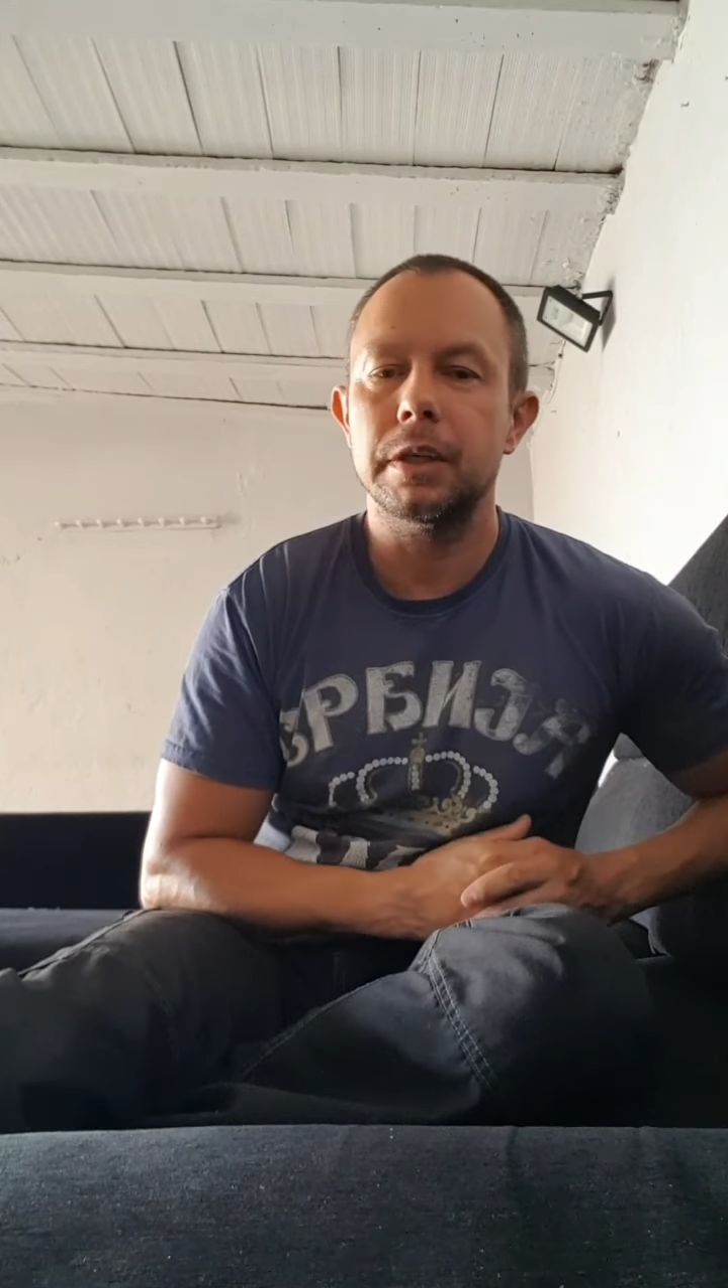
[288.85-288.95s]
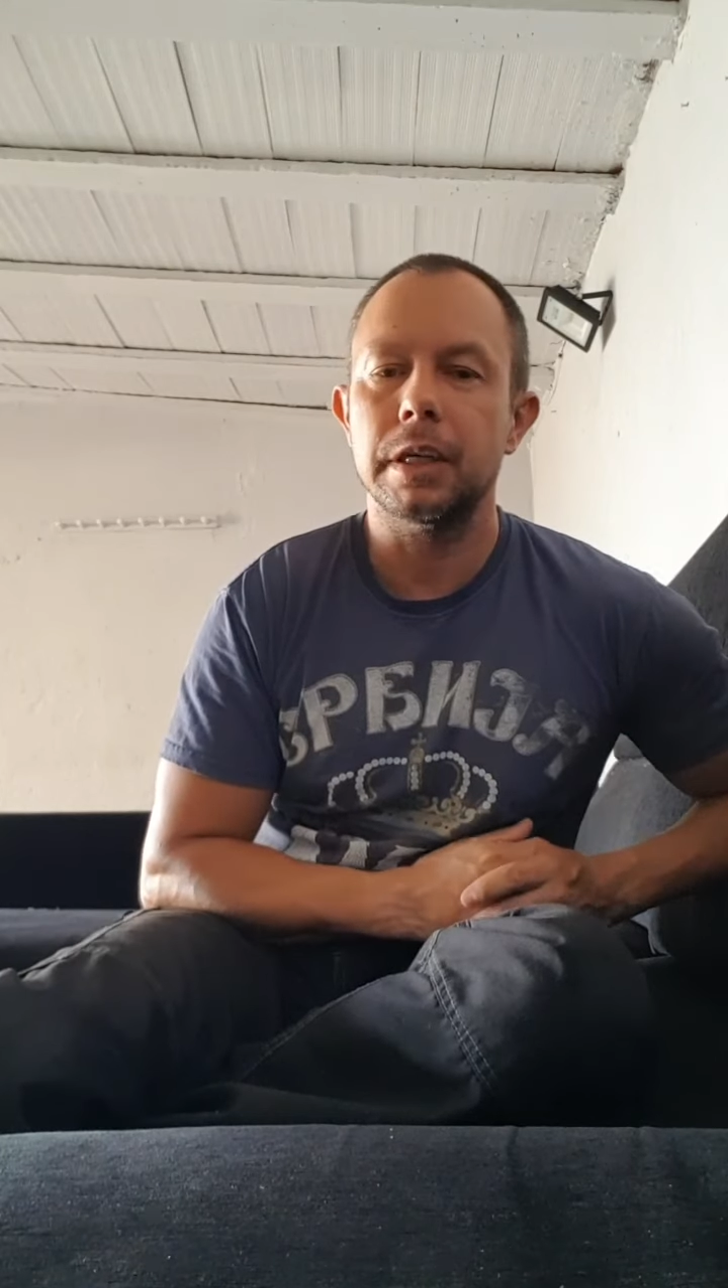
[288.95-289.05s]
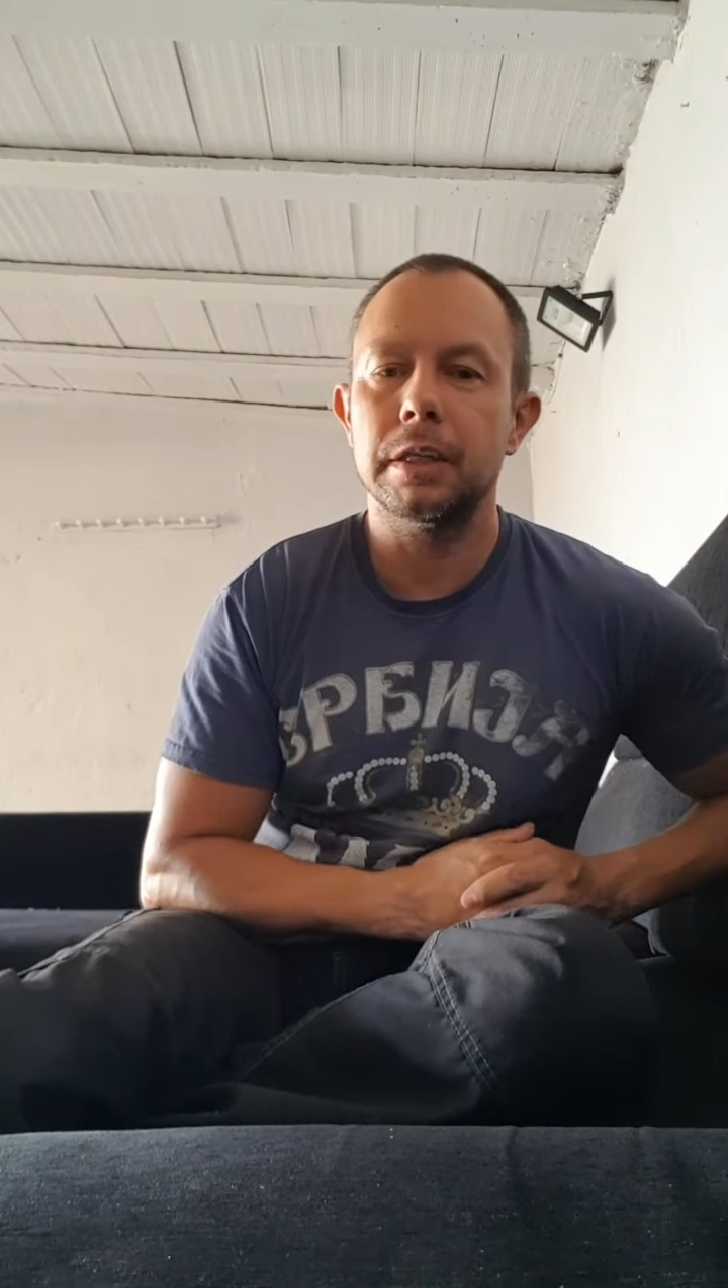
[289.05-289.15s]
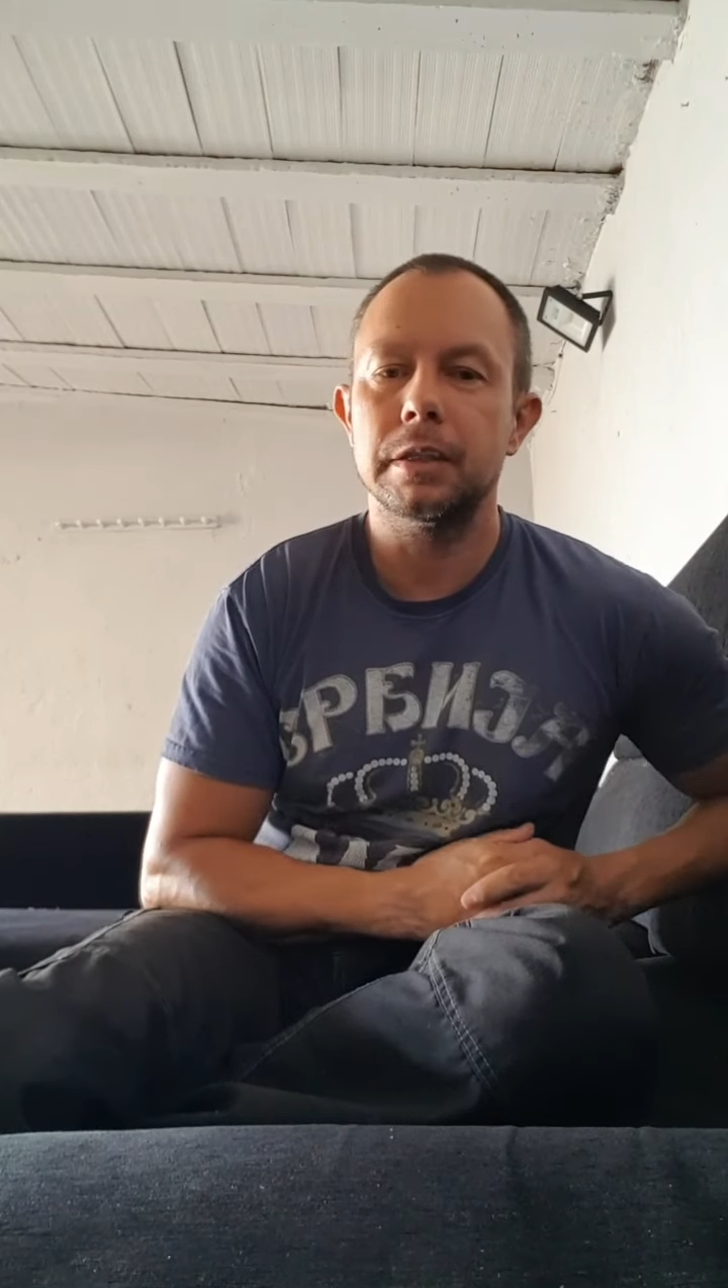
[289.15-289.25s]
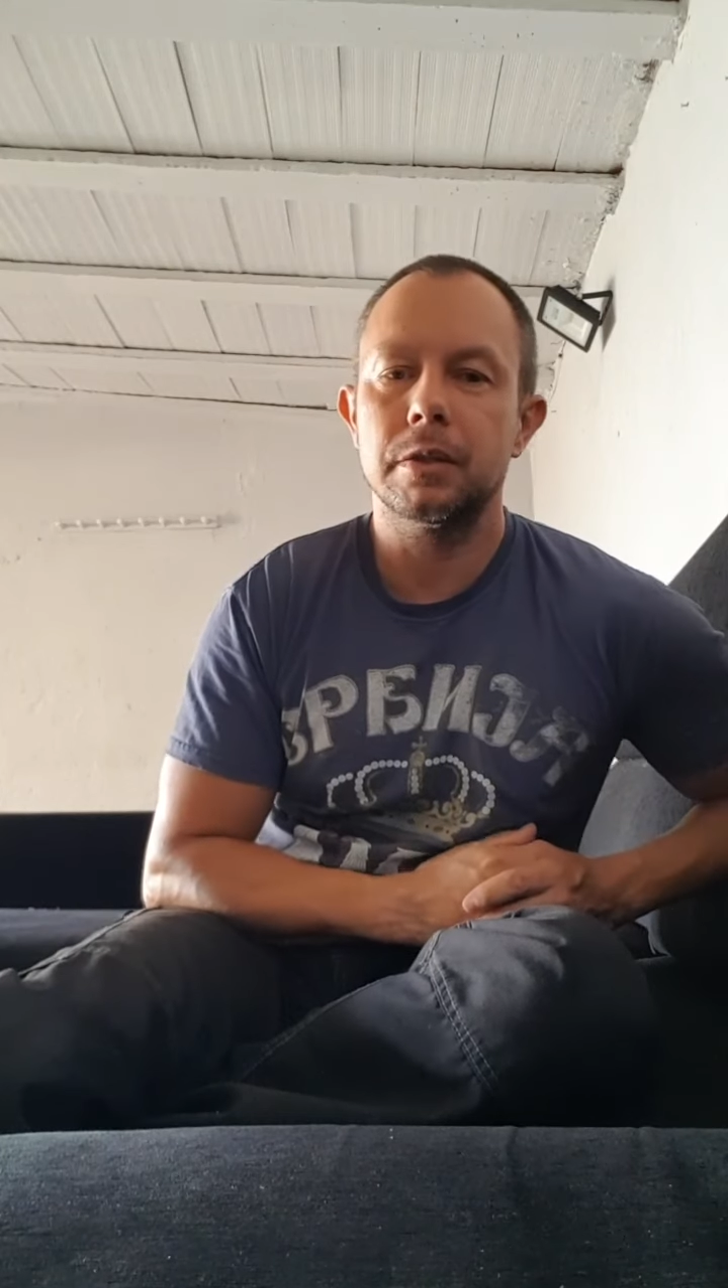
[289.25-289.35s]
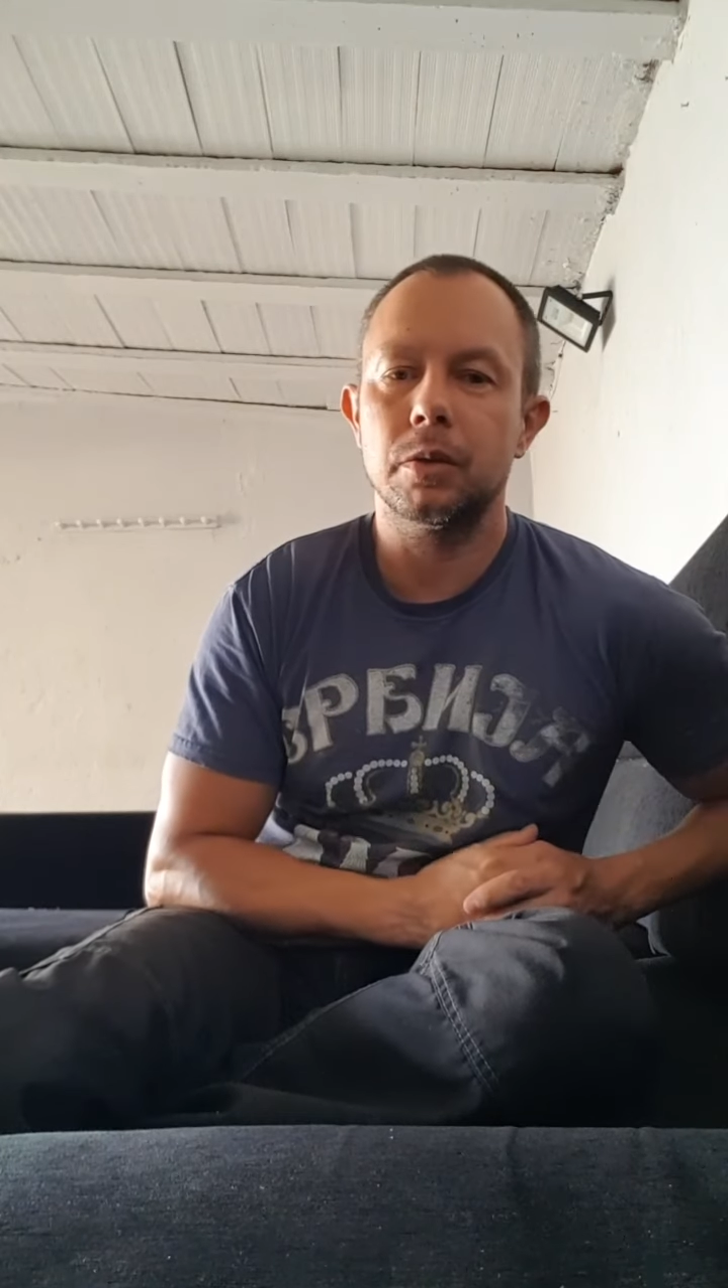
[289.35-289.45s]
in its